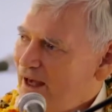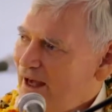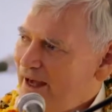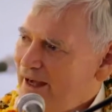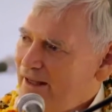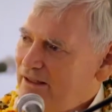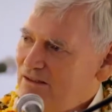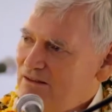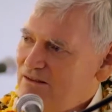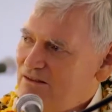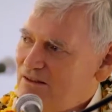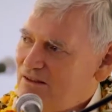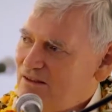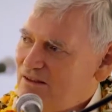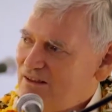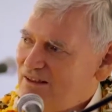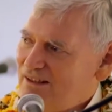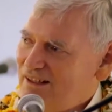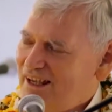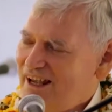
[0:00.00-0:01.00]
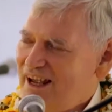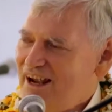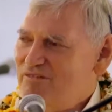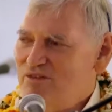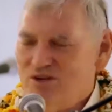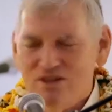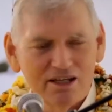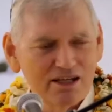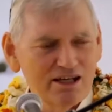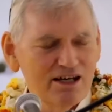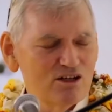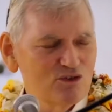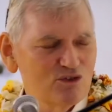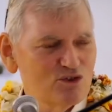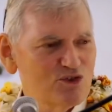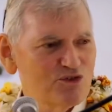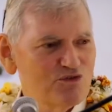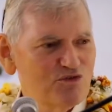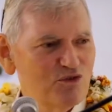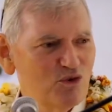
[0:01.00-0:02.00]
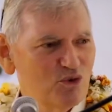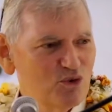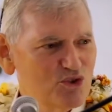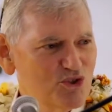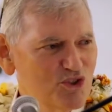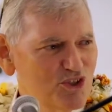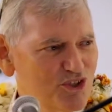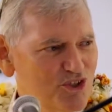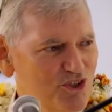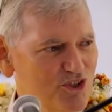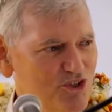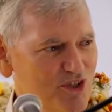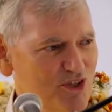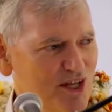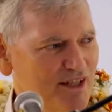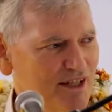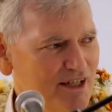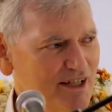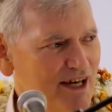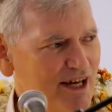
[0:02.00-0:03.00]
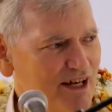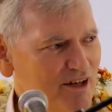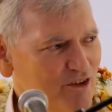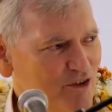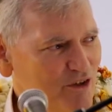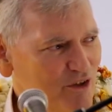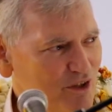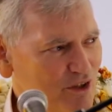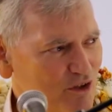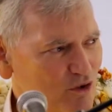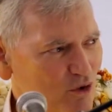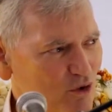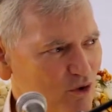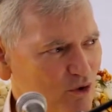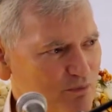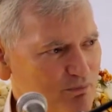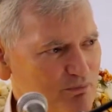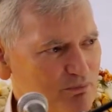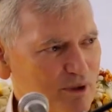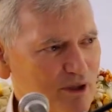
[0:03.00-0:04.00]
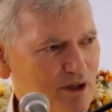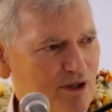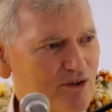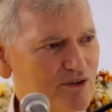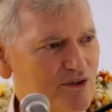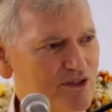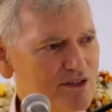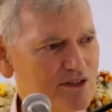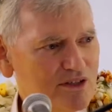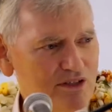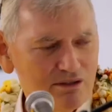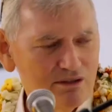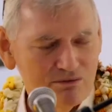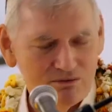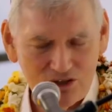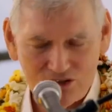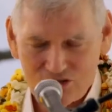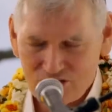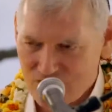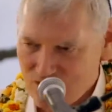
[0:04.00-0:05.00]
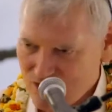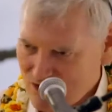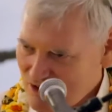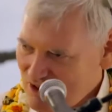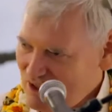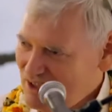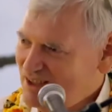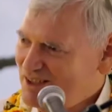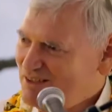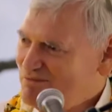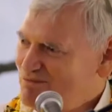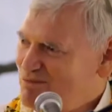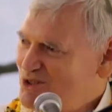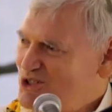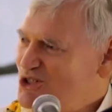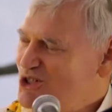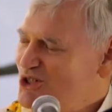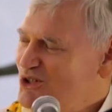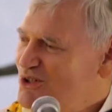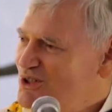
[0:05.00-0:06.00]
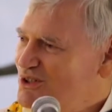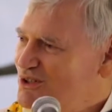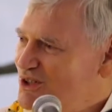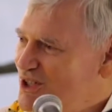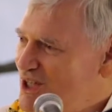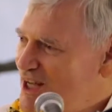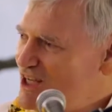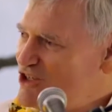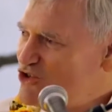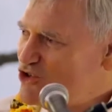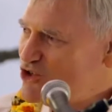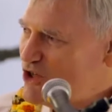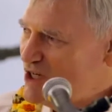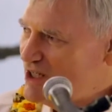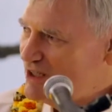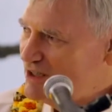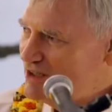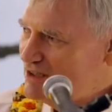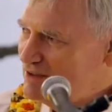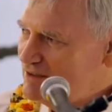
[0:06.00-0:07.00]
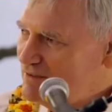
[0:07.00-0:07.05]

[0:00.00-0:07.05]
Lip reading: And everything else falls into this other category called prakriti, which is material nature.